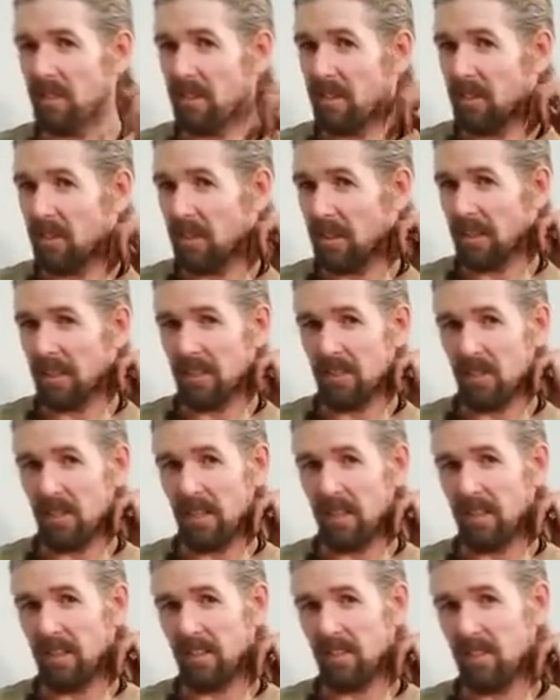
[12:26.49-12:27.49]
Like I
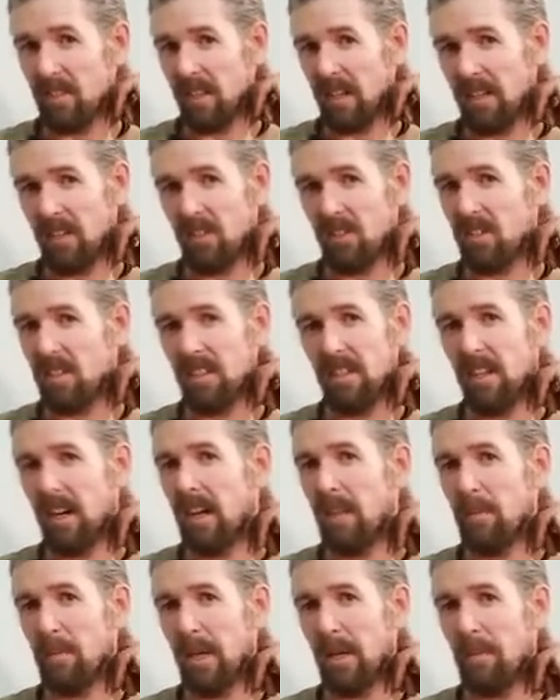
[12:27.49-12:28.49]
said, it's not just the
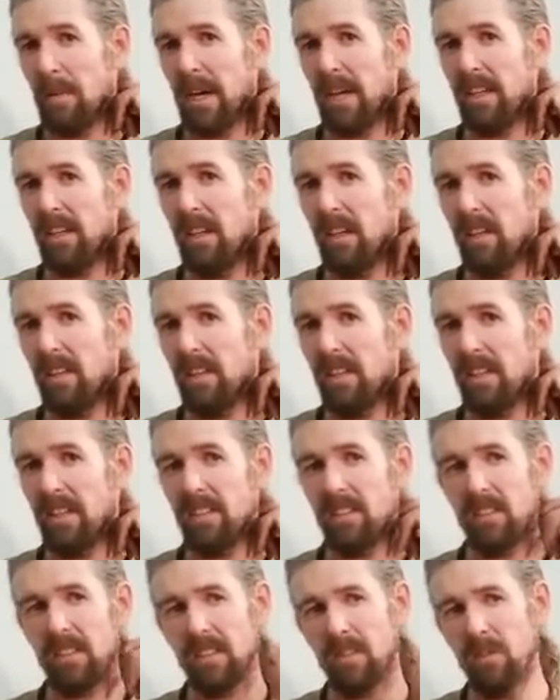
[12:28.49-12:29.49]
not in my backyard thing.
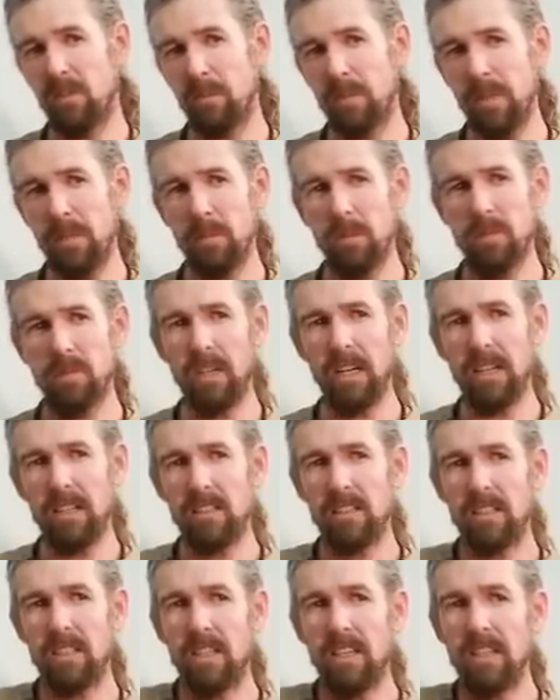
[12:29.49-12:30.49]
It's like, well, we're
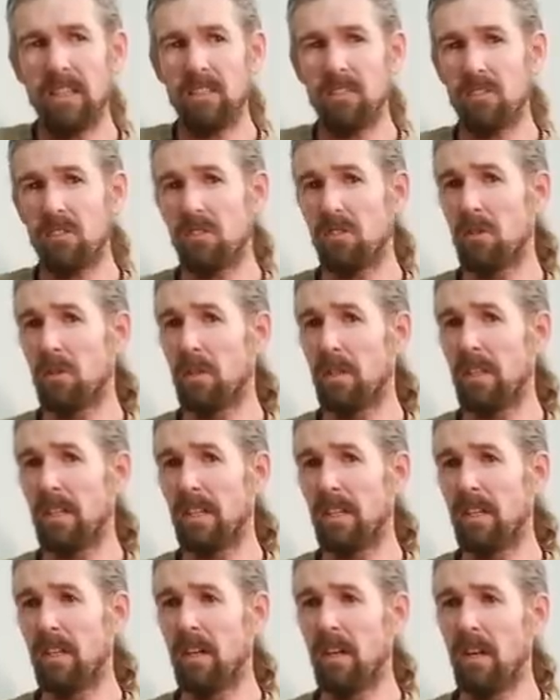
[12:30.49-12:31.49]
actually kind of
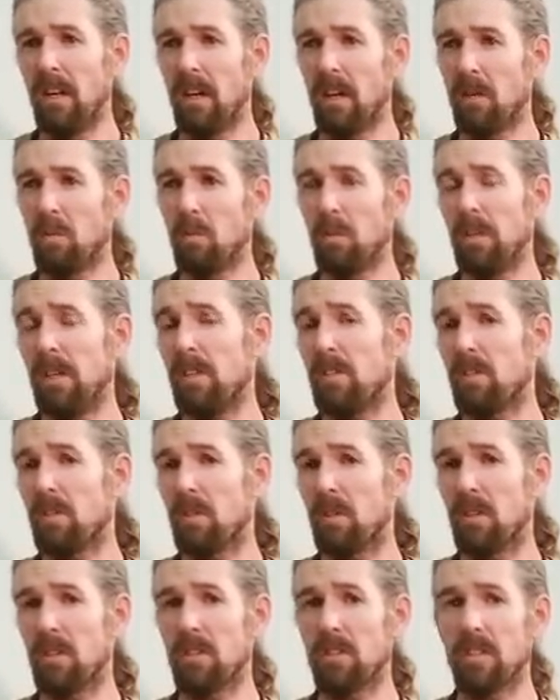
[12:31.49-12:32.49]
stewarding a
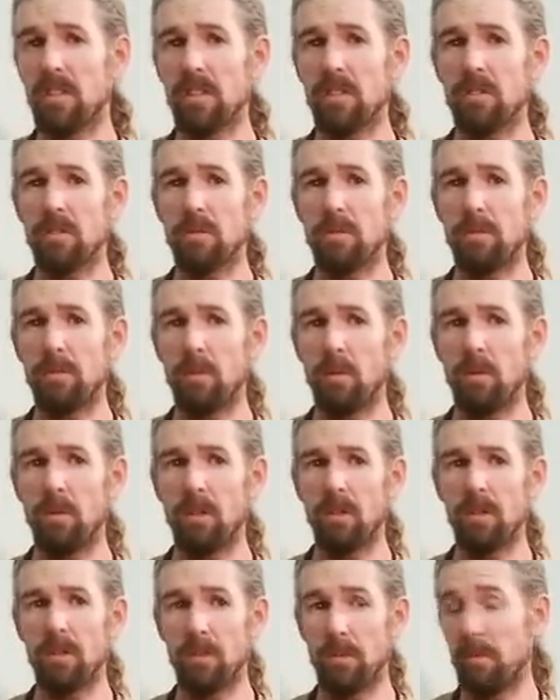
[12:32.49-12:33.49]
resource that's
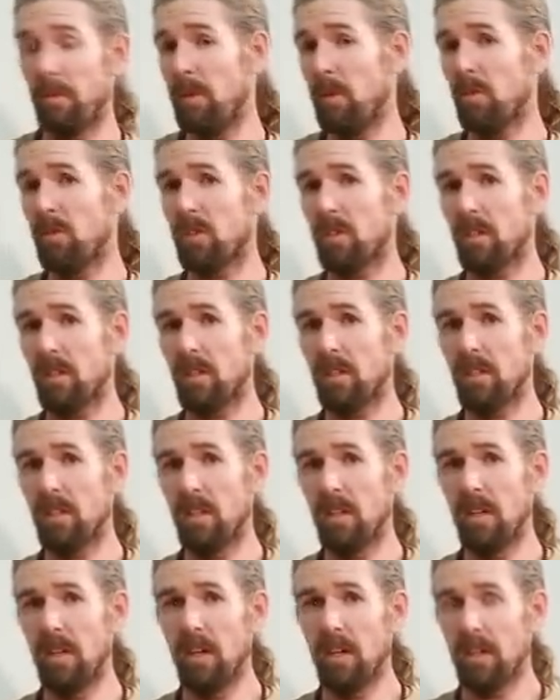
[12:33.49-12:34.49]
for the future.
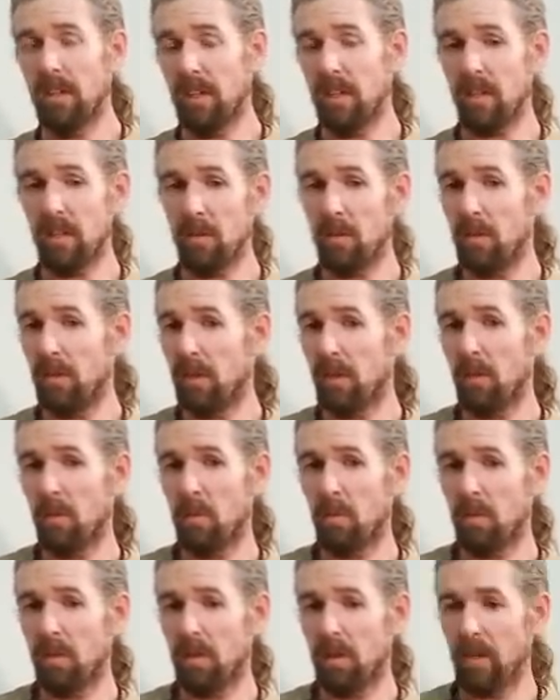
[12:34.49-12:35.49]
That
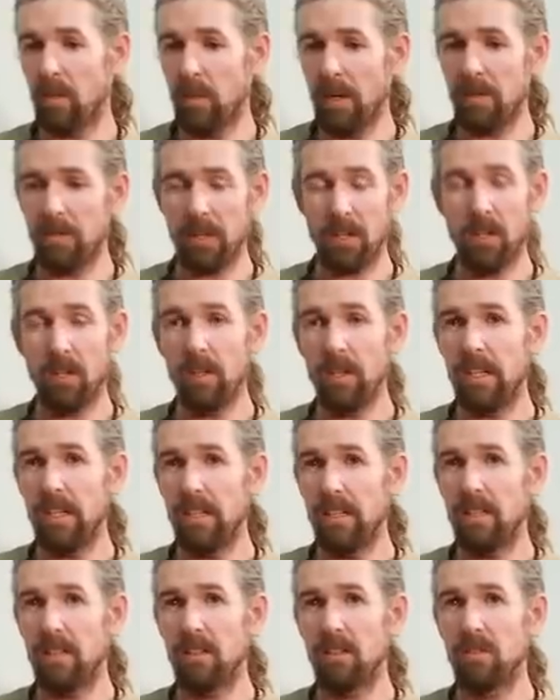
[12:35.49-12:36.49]
we have a current
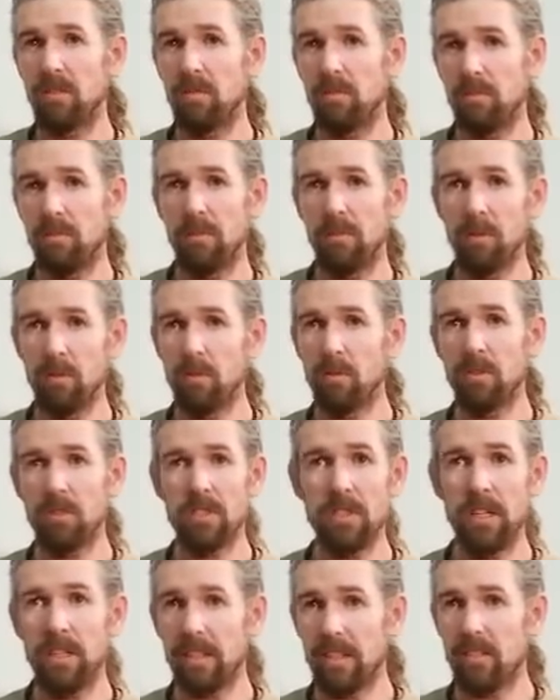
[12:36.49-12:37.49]
yield. We're
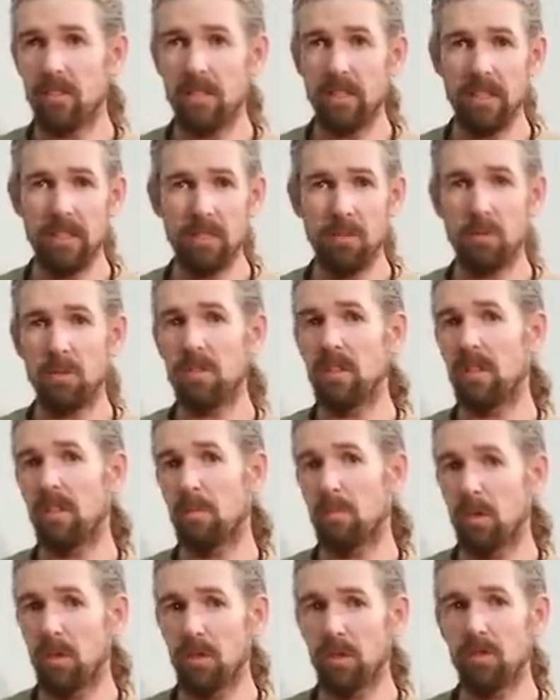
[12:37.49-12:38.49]
selling seeds, we're
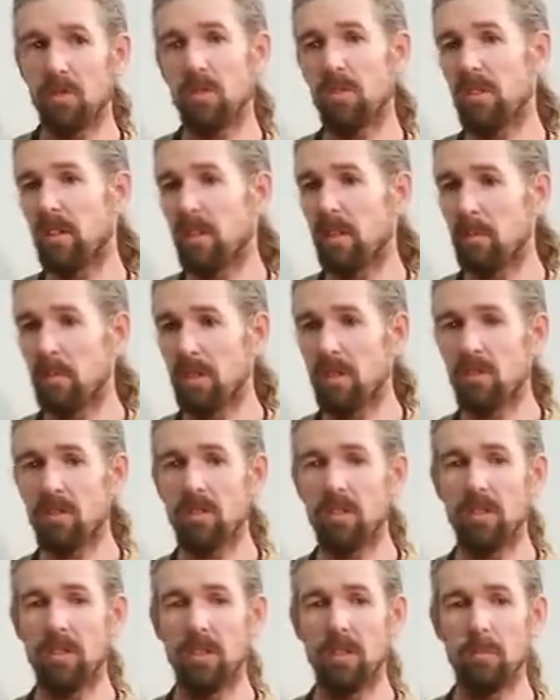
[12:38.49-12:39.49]
selling produce, we're selling
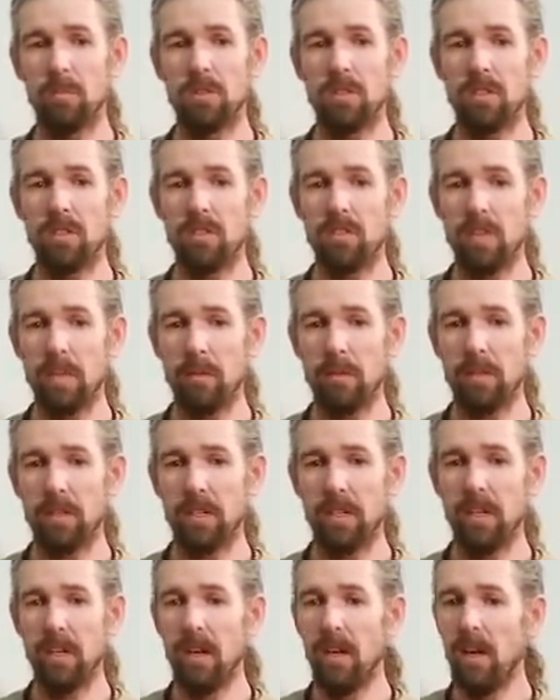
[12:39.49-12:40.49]
medicinal herbs, this type of
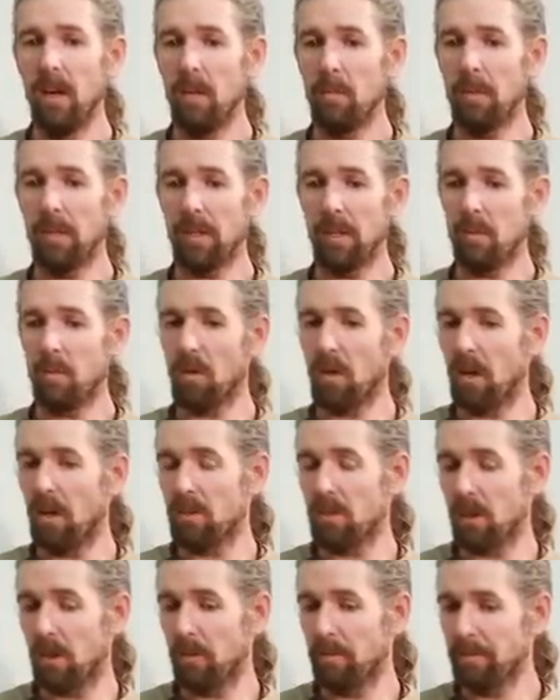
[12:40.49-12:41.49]
thing. But then we're
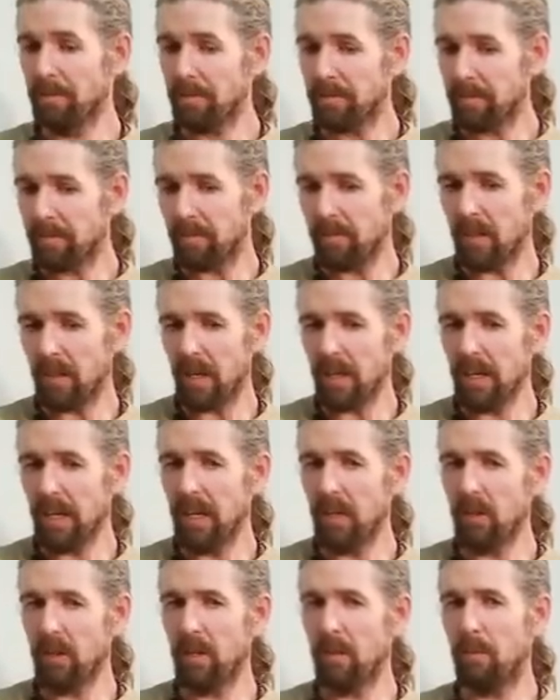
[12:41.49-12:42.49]
also
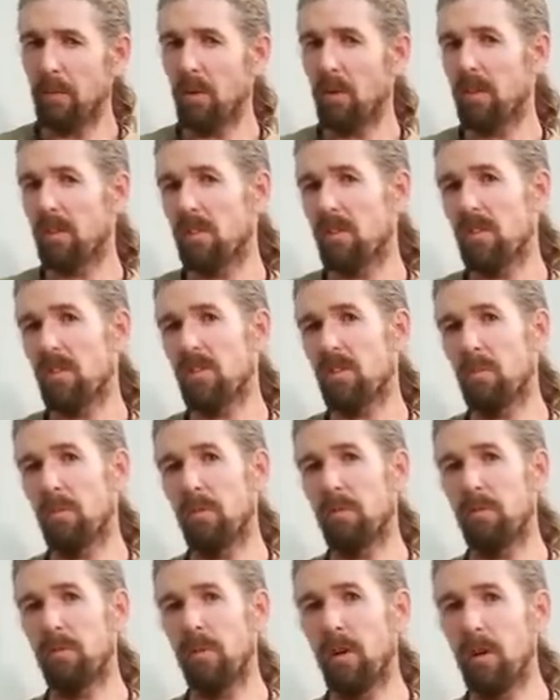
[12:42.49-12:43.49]
carrying forth a system
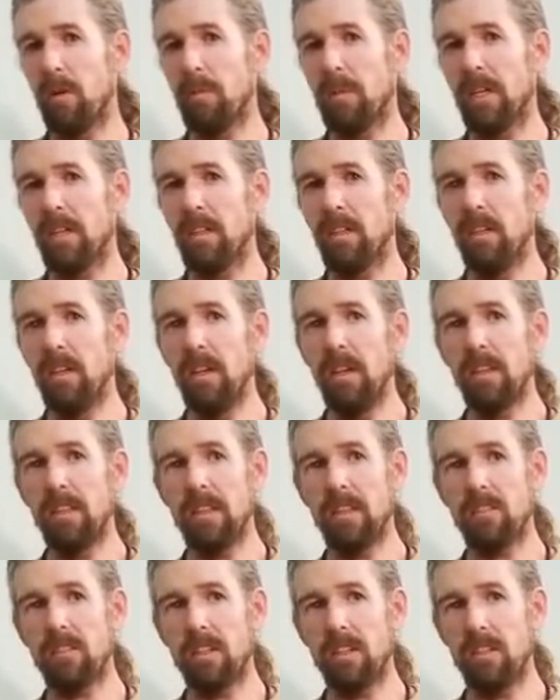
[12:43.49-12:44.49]
of farming
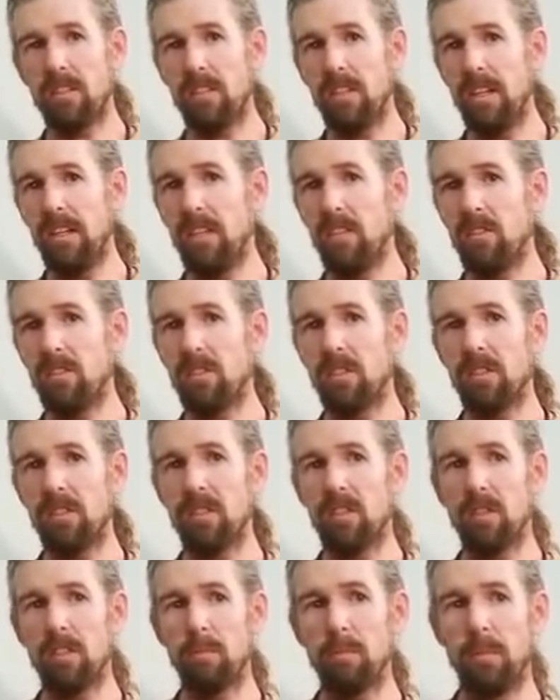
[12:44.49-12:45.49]
that's contingent
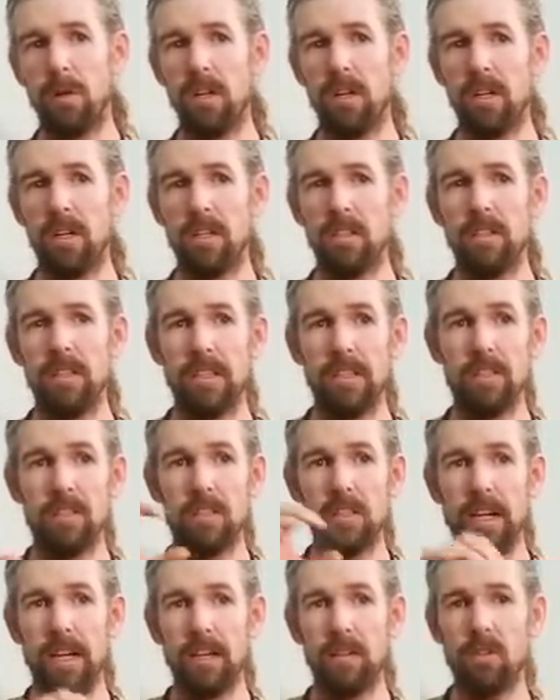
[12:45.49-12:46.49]
upon the
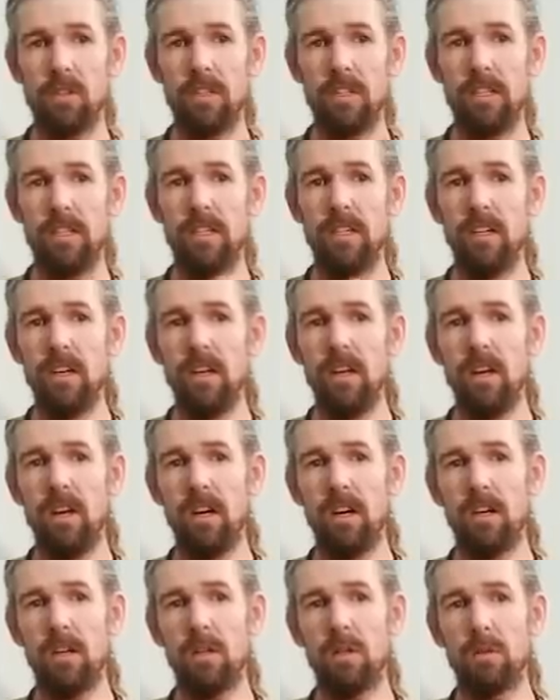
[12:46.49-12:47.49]
integrity
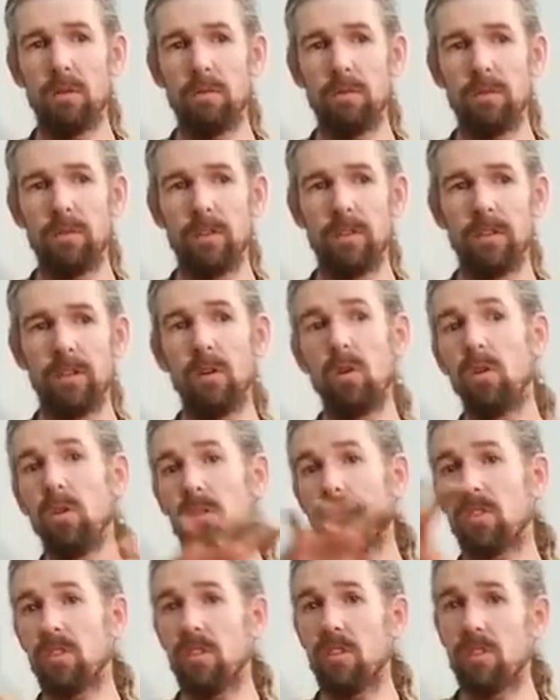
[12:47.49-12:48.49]
of the whole
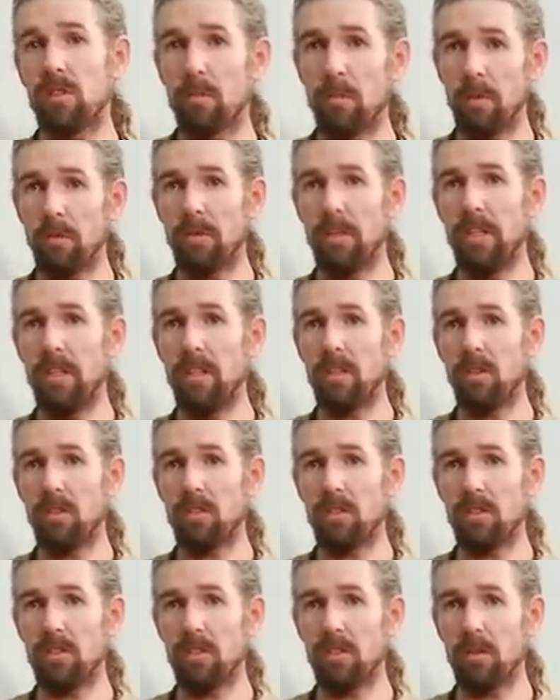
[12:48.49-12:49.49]
system of the
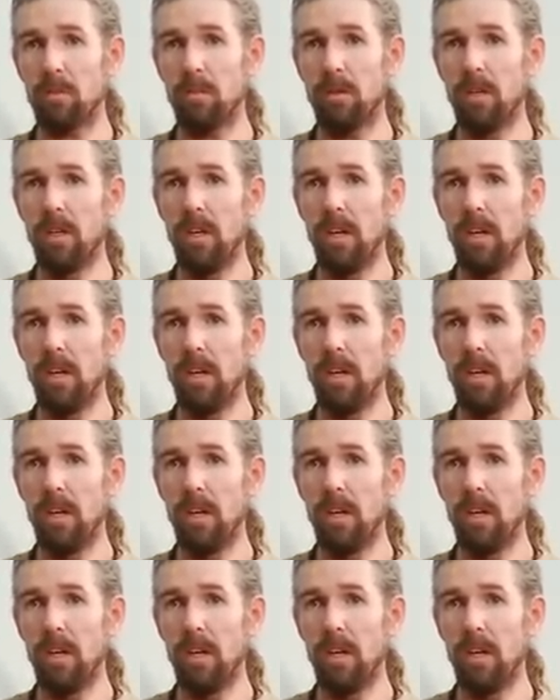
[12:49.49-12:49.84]
ecosystem.